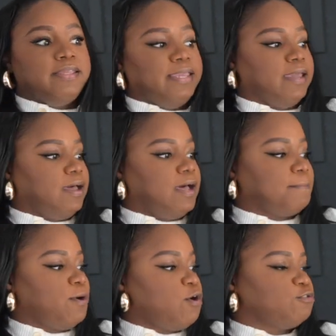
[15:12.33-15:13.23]
Yeah,
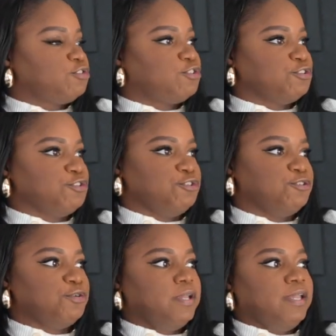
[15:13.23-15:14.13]
opposed
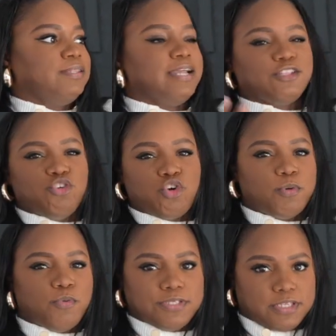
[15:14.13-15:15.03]
to like the
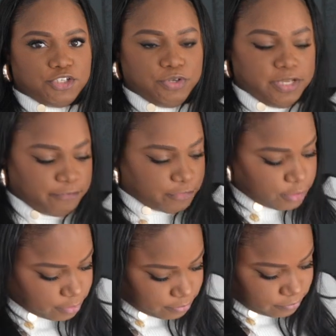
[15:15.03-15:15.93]
normal ones that you get
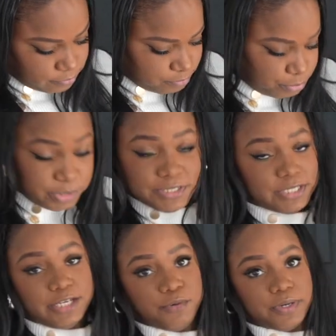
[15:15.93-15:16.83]
from pretty much
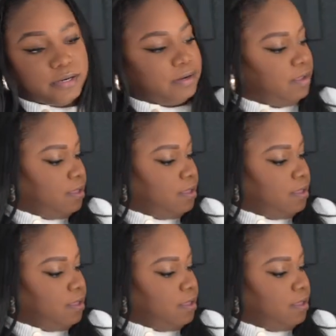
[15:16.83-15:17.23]
anywhere